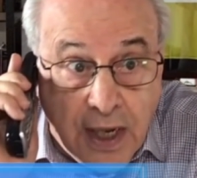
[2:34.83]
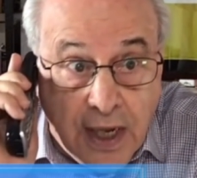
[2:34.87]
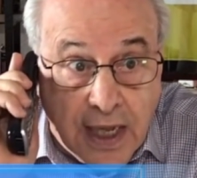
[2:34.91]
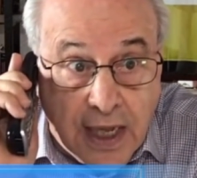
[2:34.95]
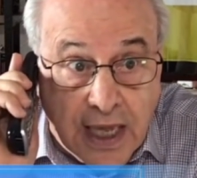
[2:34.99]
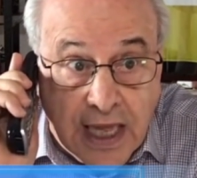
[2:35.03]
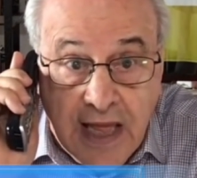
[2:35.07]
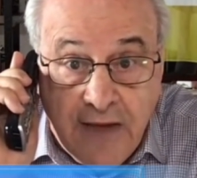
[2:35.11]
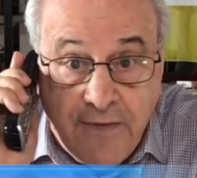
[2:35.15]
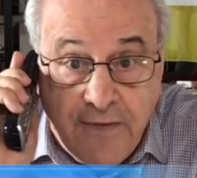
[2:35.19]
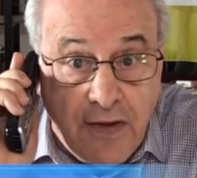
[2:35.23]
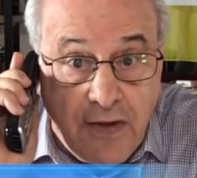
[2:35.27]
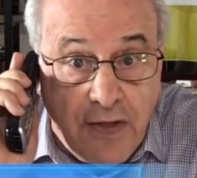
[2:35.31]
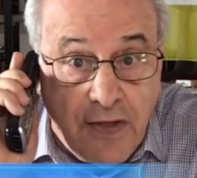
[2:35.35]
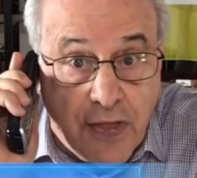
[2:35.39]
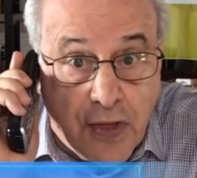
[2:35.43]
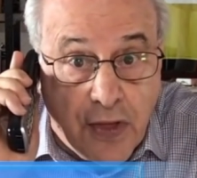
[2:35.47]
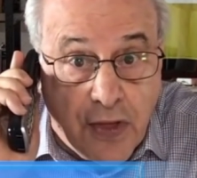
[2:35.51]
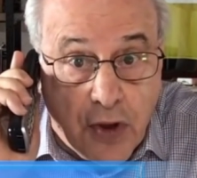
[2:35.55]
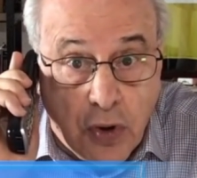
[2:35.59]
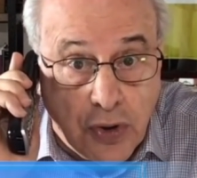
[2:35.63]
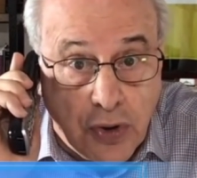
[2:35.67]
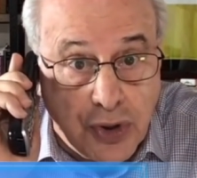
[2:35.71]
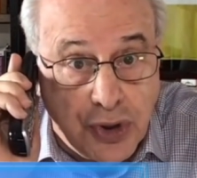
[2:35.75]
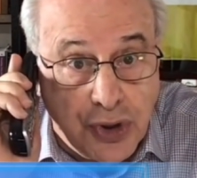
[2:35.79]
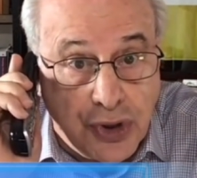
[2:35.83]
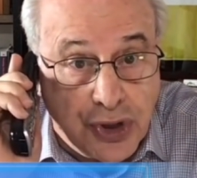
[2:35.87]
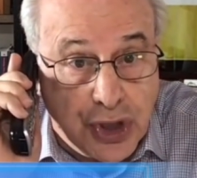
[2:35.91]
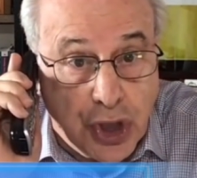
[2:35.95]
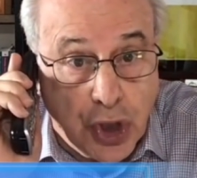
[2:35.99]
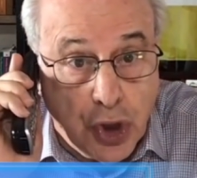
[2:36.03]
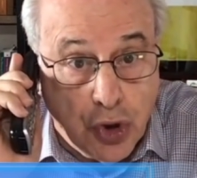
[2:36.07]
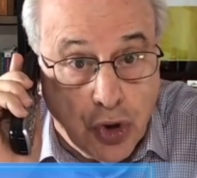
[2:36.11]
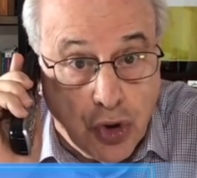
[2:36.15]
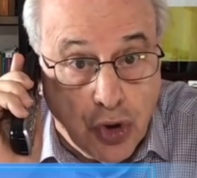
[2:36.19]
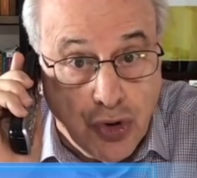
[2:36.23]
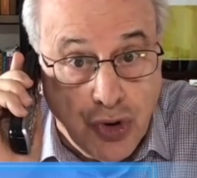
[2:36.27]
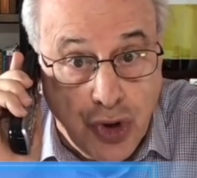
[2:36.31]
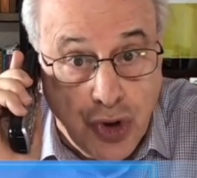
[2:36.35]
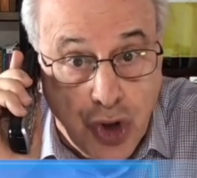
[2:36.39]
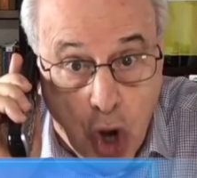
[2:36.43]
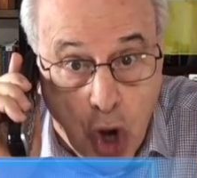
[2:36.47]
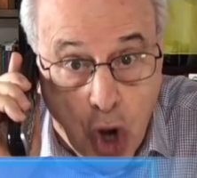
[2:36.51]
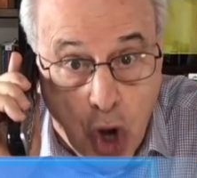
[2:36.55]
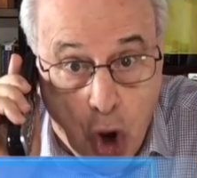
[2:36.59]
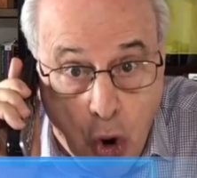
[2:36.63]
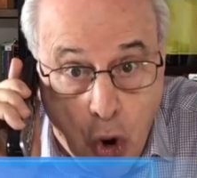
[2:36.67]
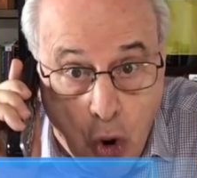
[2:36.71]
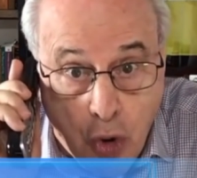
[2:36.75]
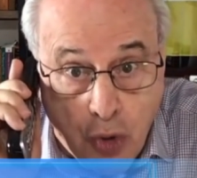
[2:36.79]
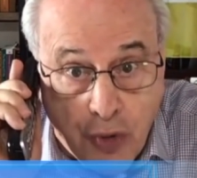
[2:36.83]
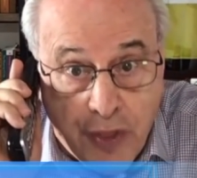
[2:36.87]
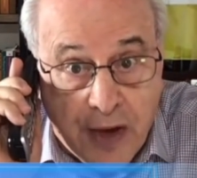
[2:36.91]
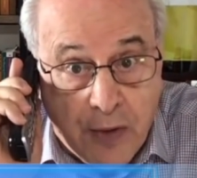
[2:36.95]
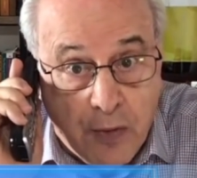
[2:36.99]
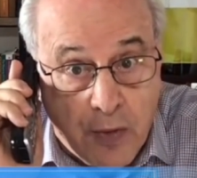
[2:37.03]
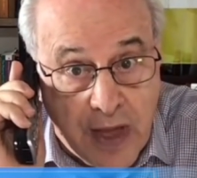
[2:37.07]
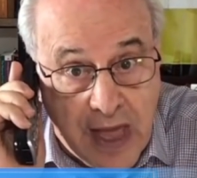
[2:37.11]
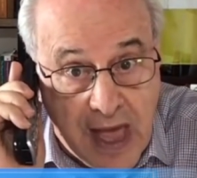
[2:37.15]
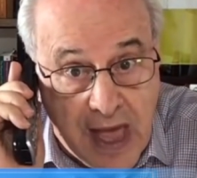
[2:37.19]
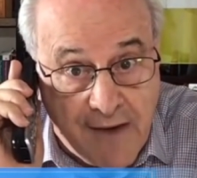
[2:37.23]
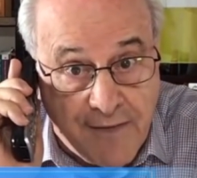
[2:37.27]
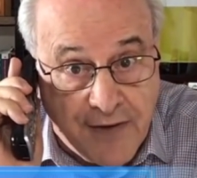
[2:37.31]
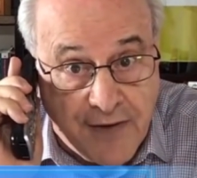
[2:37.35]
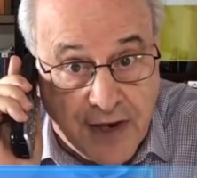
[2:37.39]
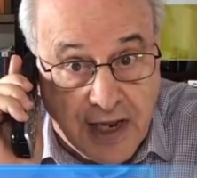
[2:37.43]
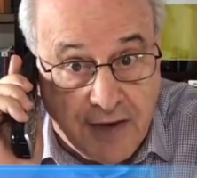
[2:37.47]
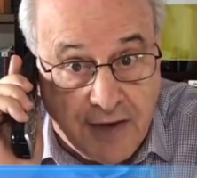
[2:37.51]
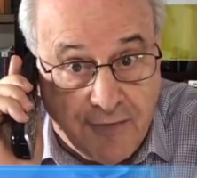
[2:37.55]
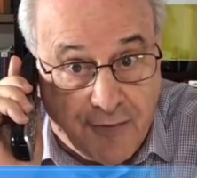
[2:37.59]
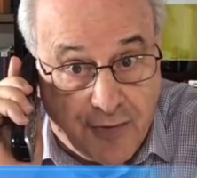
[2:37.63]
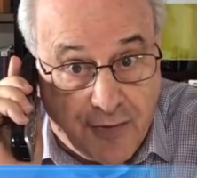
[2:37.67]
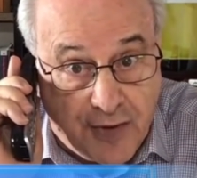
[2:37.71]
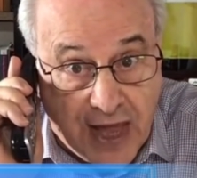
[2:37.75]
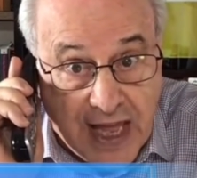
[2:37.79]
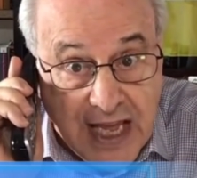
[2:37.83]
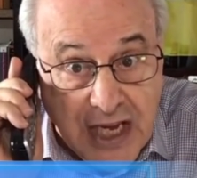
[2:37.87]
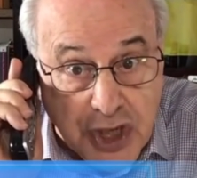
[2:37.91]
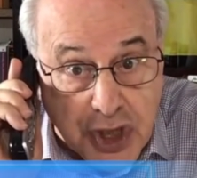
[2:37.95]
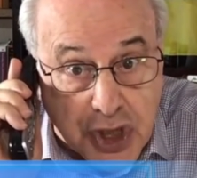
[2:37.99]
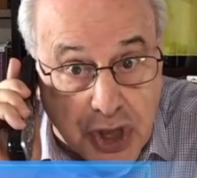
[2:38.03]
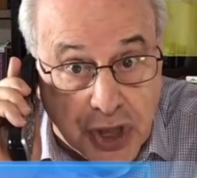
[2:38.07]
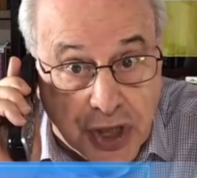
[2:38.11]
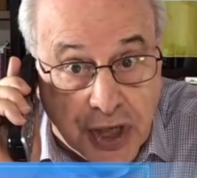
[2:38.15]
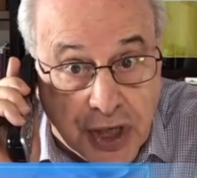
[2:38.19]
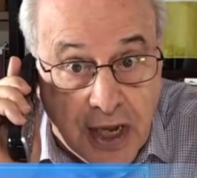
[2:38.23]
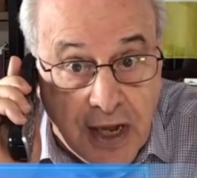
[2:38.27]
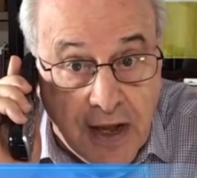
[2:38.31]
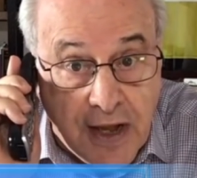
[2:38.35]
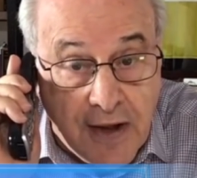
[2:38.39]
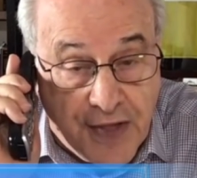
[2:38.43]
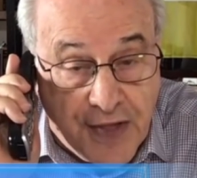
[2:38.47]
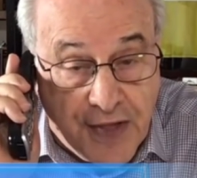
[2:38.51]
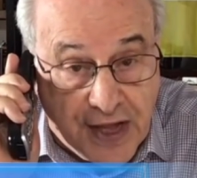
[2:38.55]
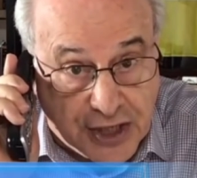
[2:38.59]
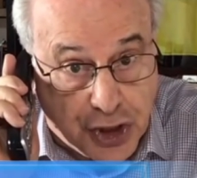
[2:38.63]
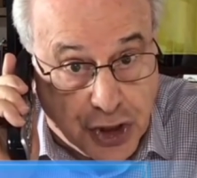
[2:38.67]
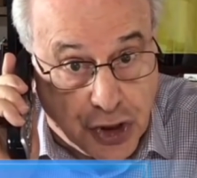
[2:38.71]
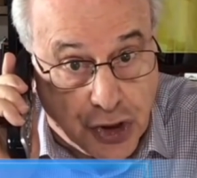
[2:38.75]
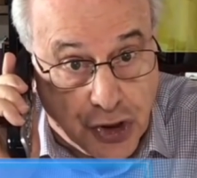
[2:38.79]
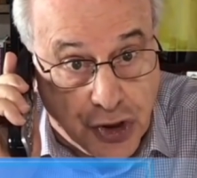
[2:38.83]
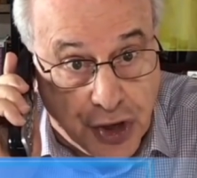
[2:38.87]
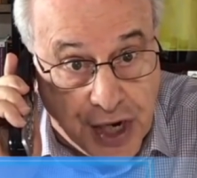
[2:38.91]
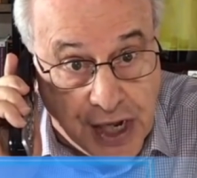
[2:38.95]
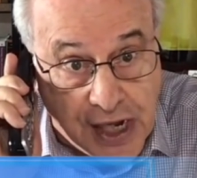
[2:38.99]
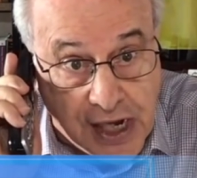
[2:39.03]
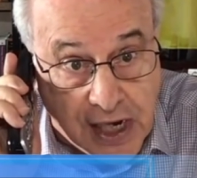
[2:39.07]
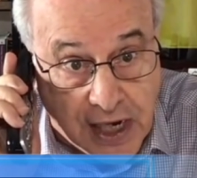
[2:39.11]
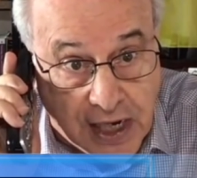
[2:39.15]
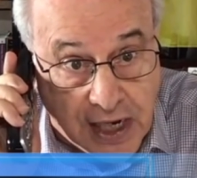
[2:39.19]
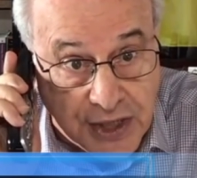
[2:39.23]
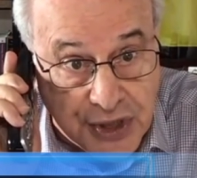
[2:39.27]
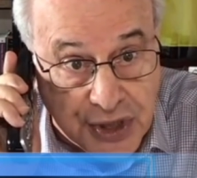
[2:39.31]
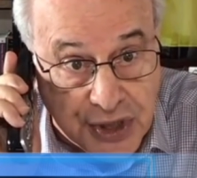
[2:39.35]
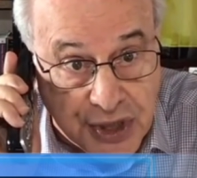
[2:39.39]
even those who know that we have an inflation that's hurting us,